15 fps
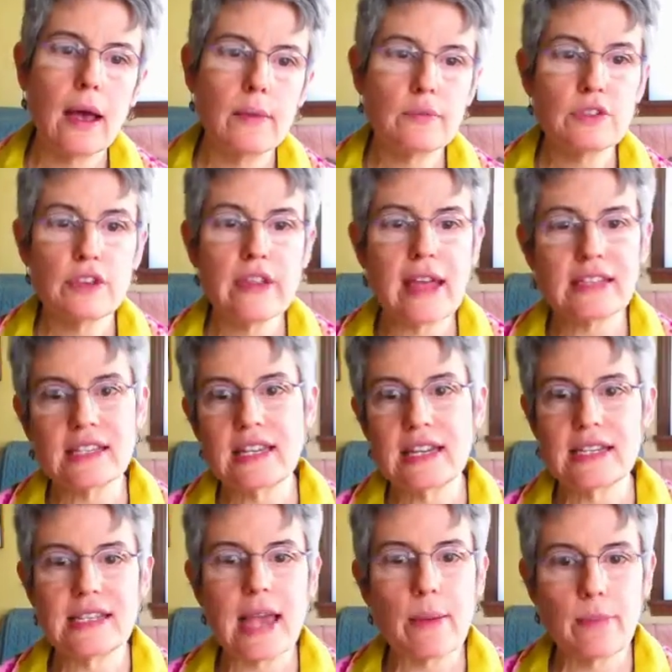So that's an
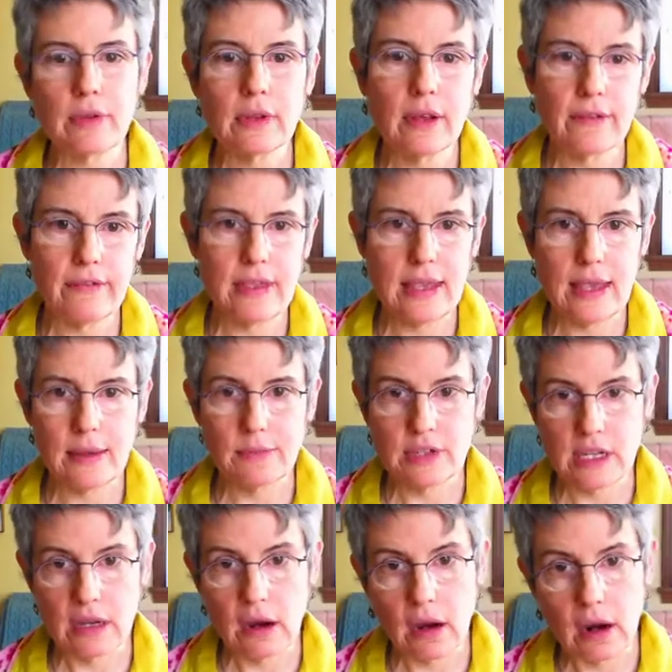example of
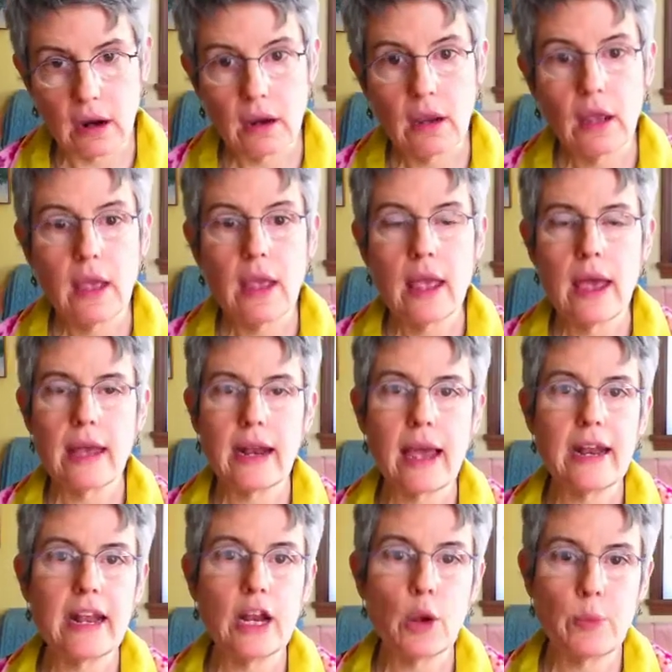EMDR.
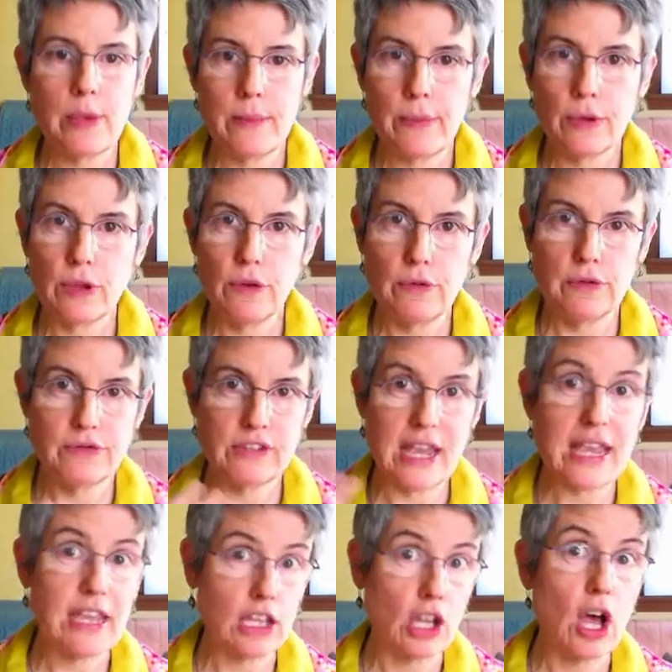And I know people who've
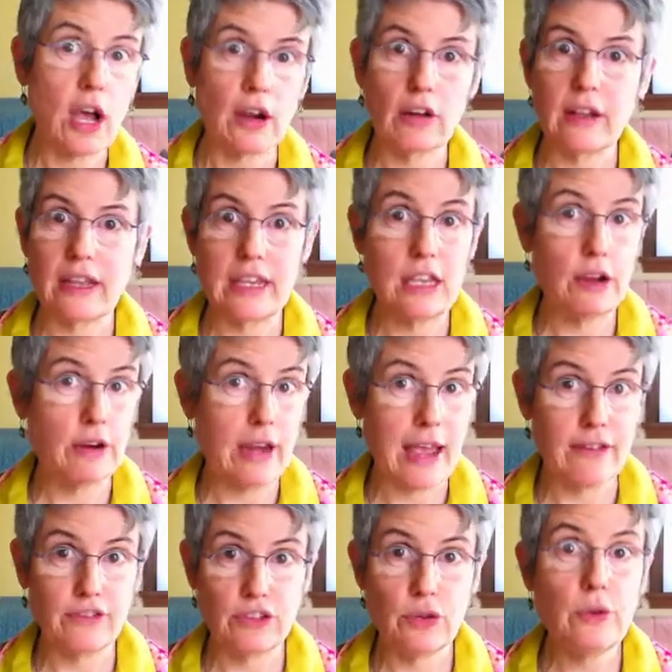taken longer, like a year and a
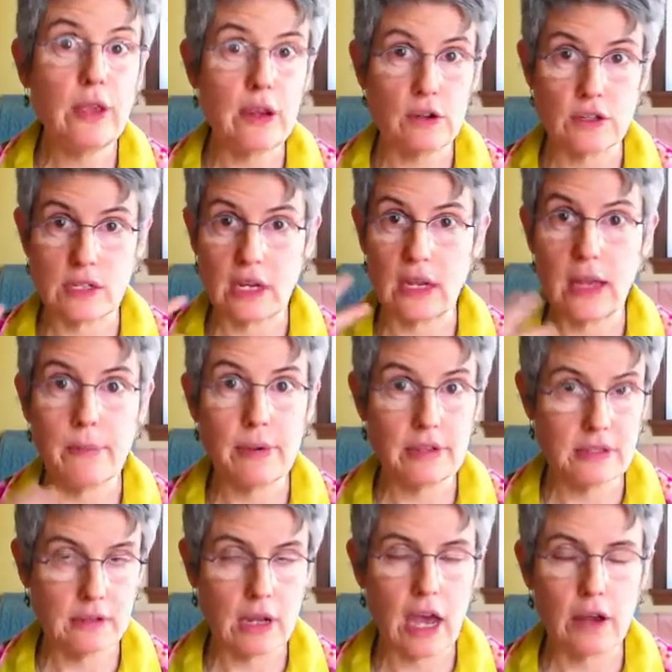half, 2 years, but
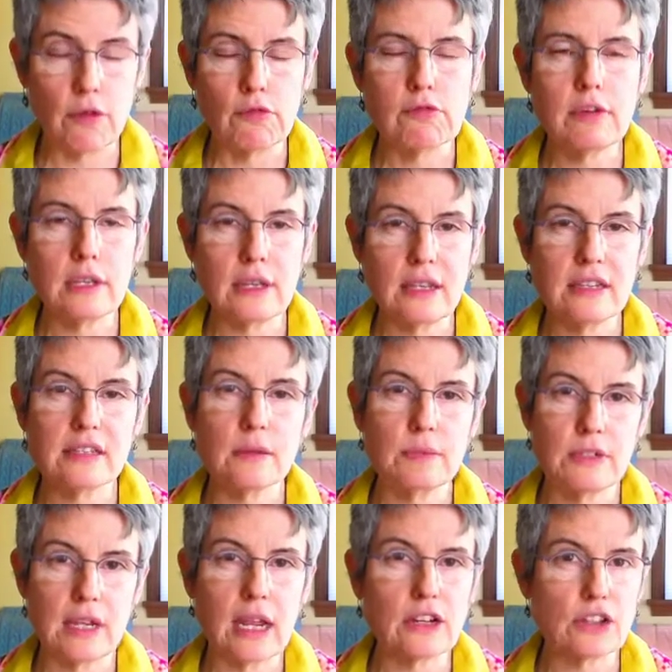it's gotten really
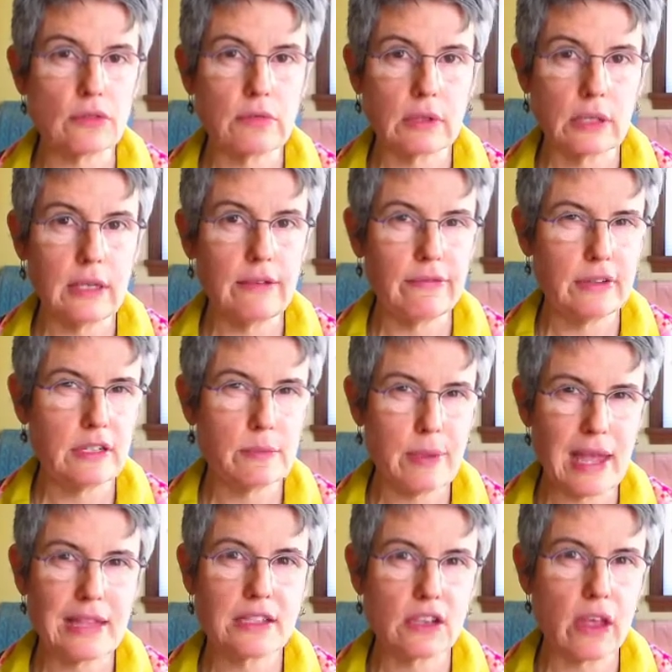substantial relief. It
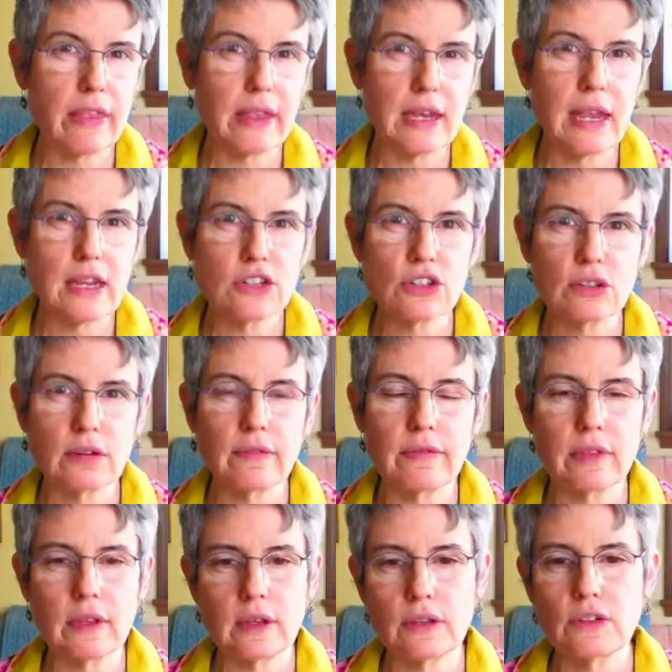depends on the nature of
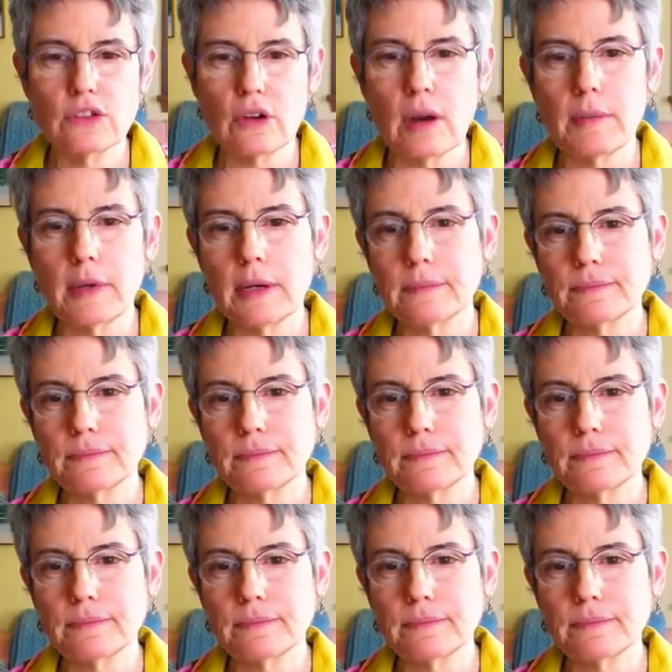the trauma.